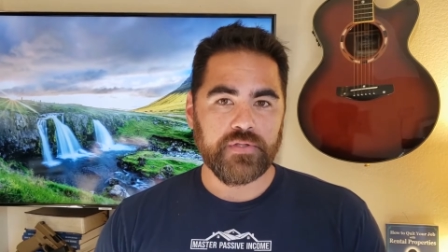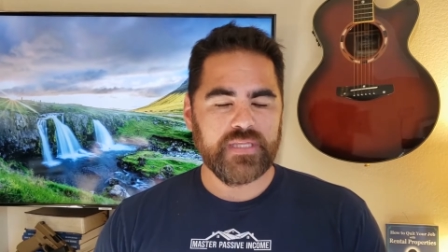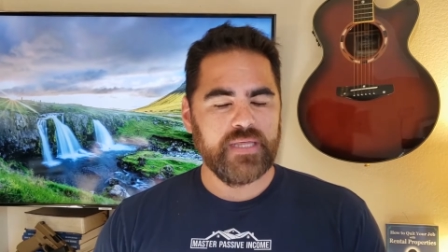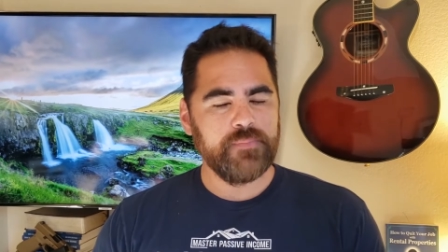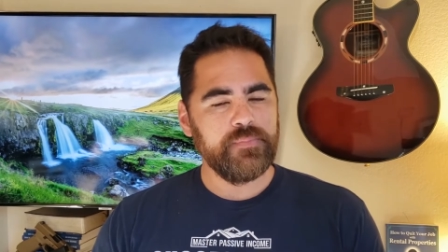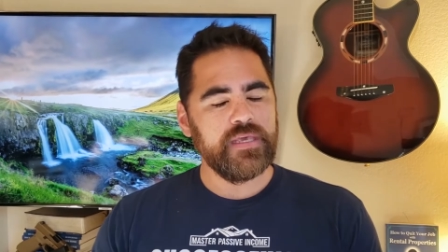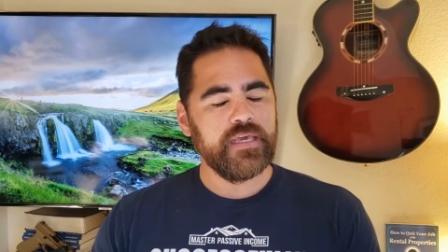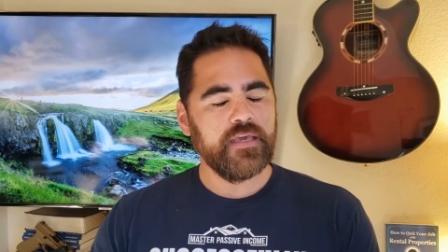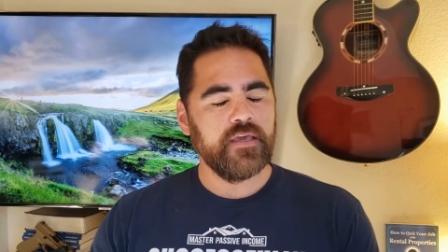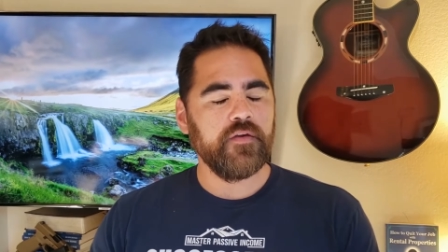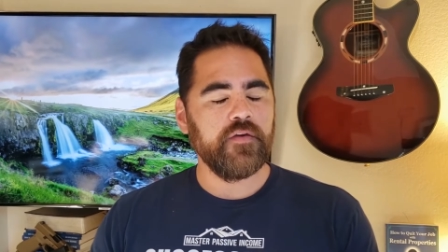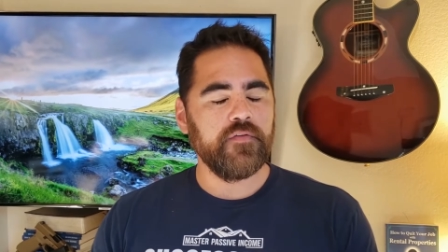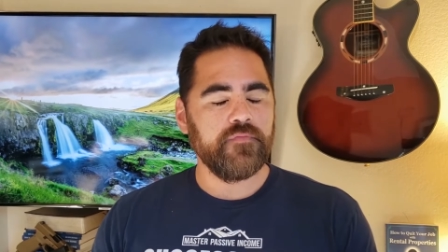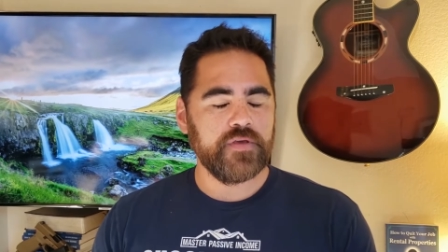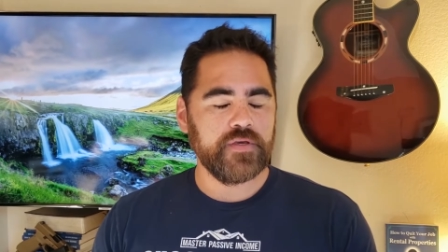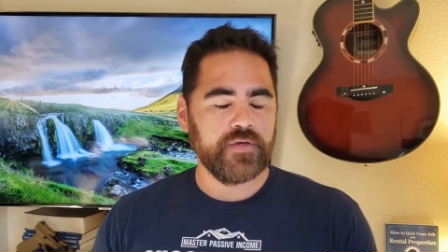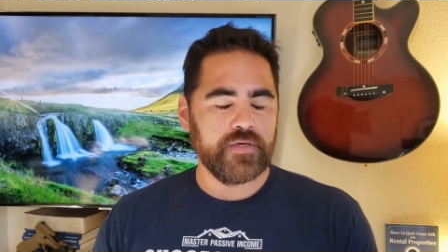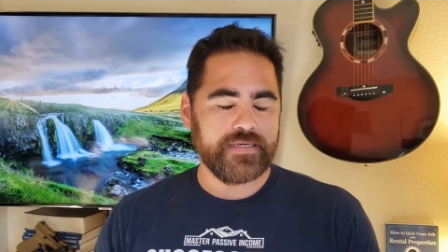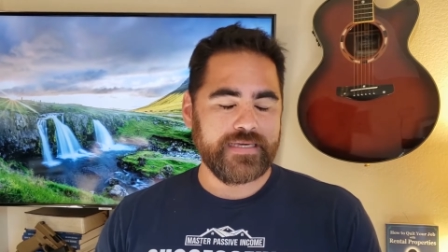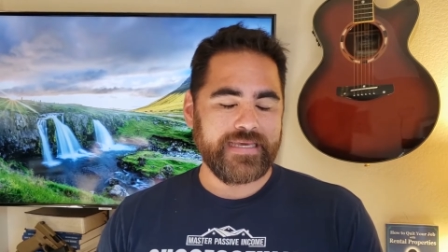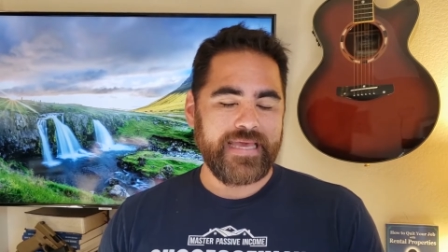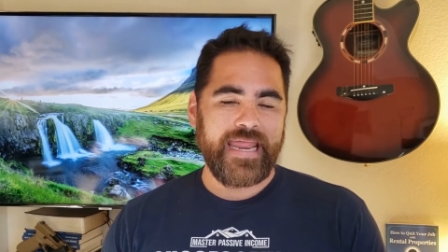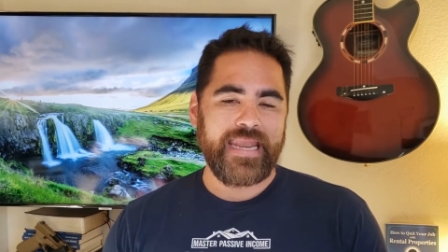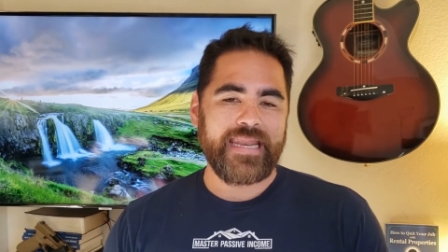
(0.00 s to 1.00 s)
Let me give
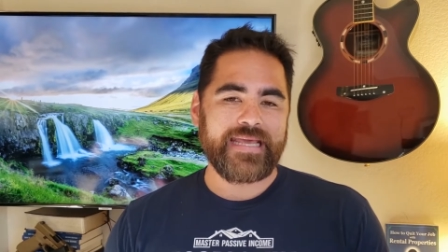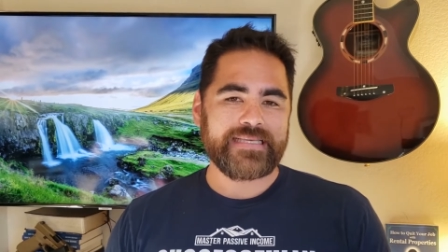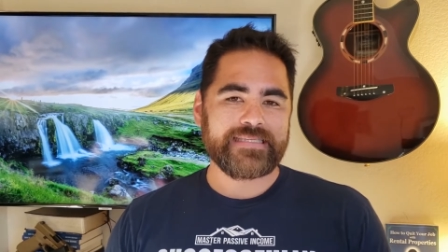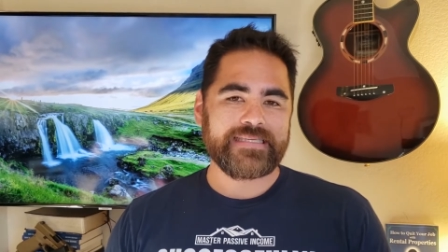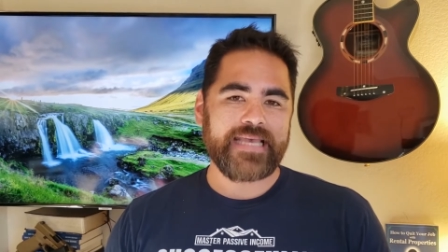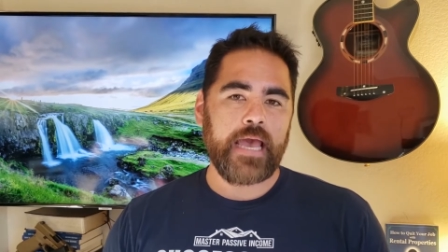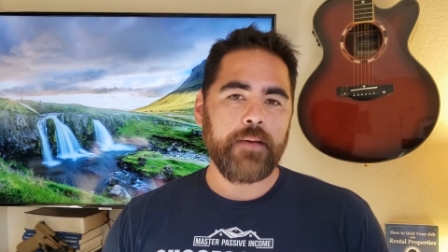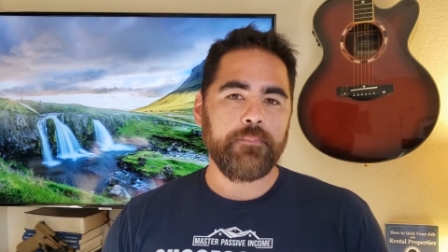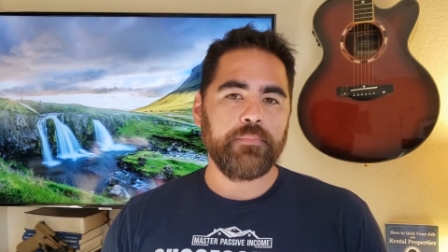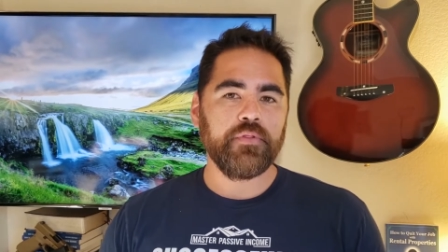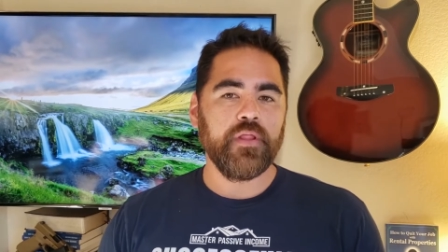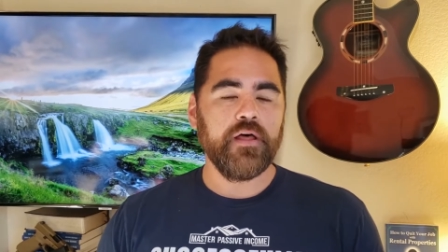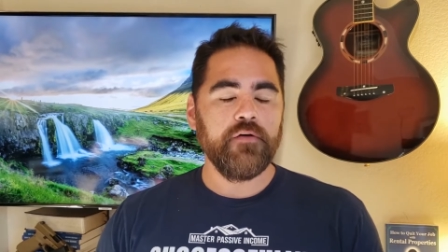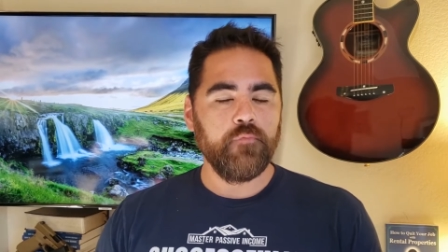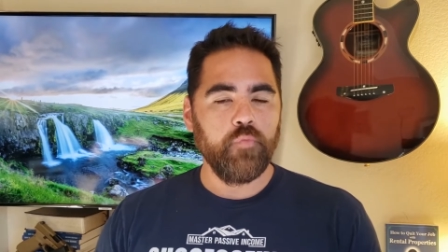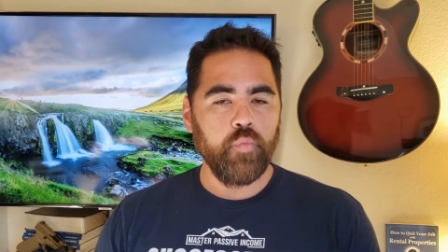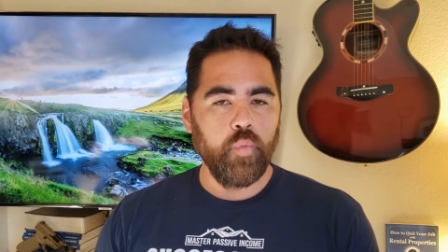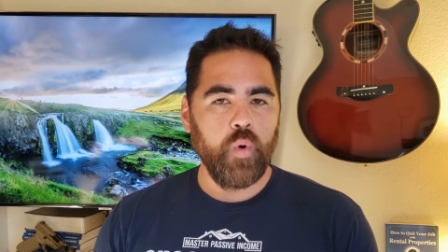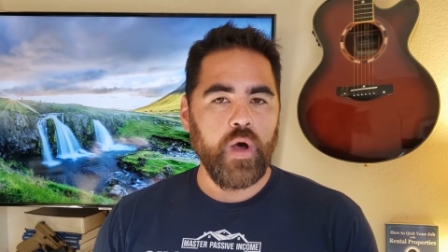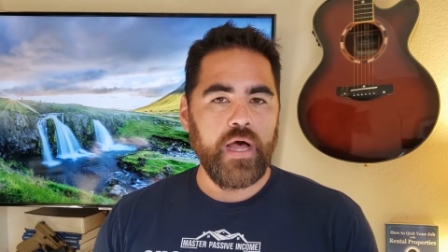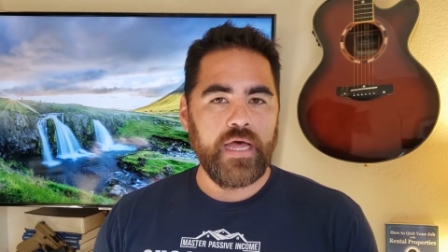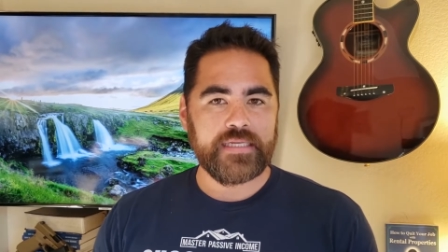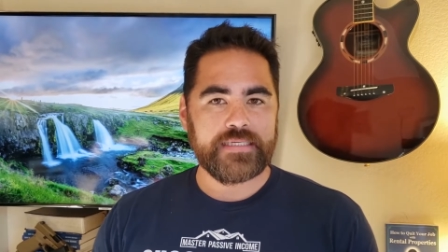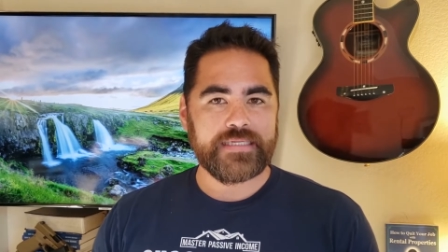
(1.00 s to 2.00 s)
you an example of
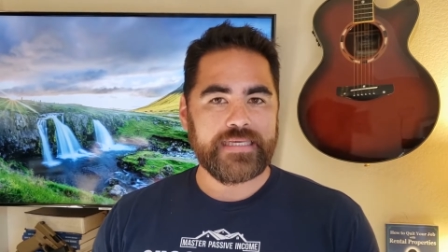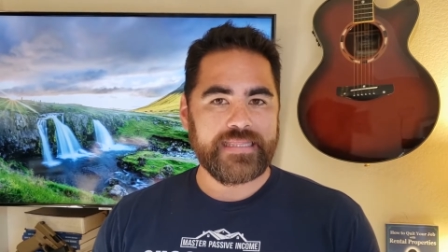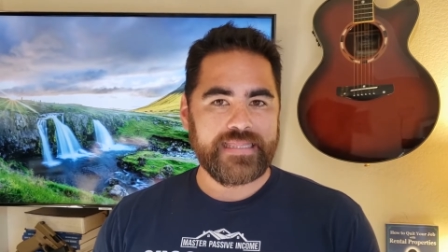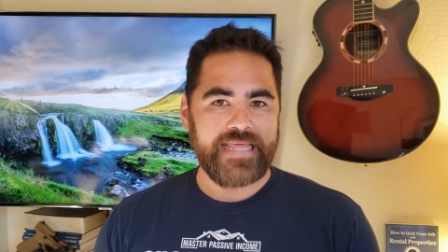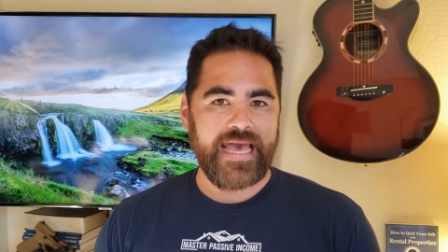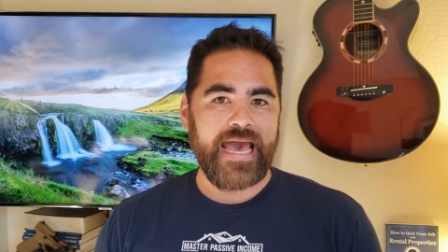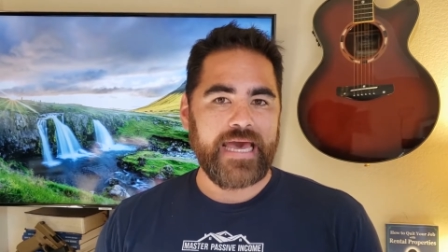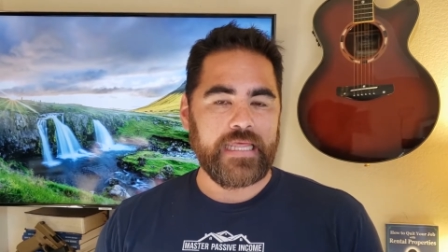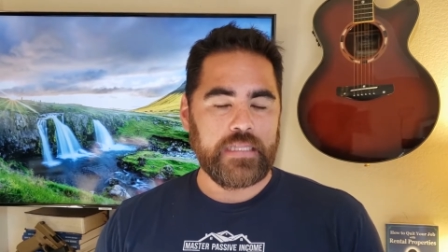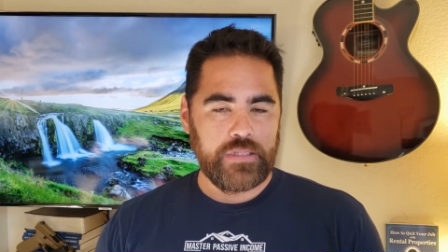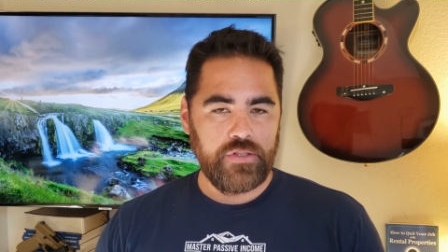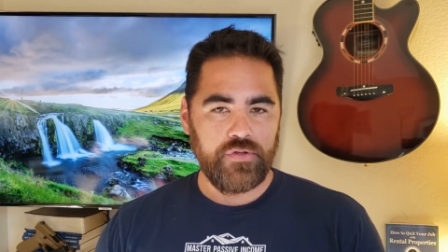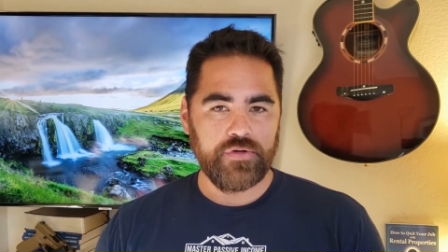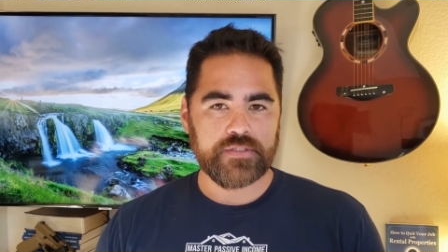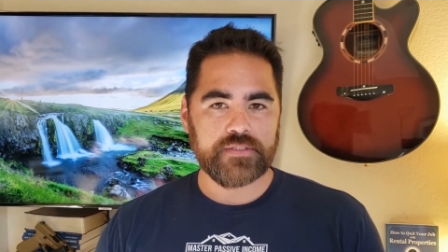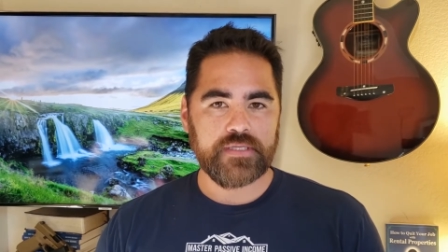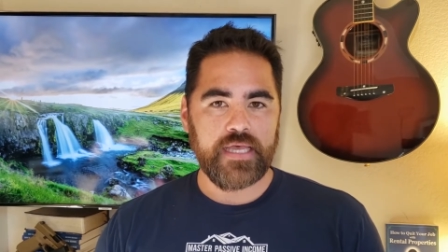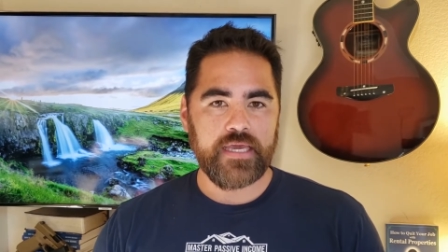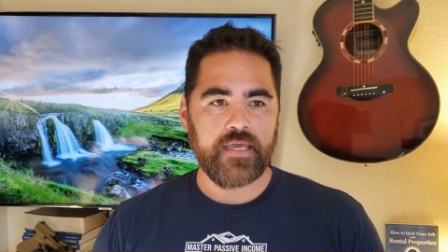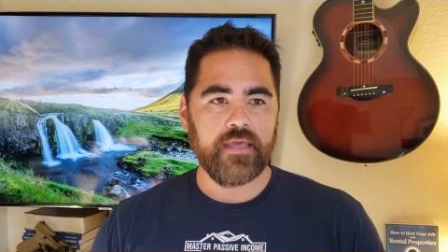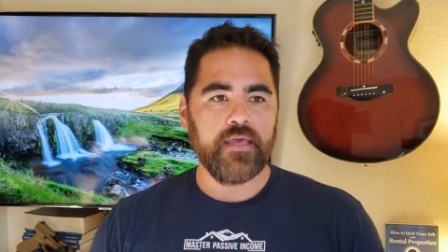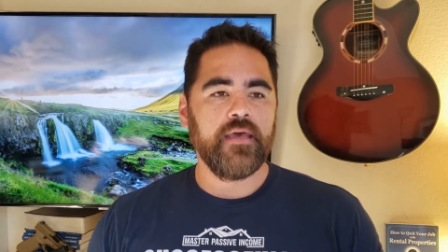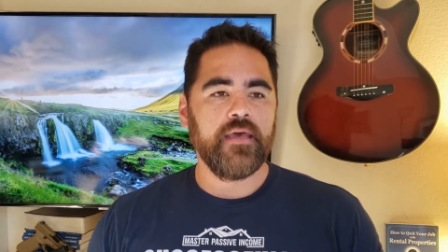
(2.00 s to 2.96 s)
what that looks like.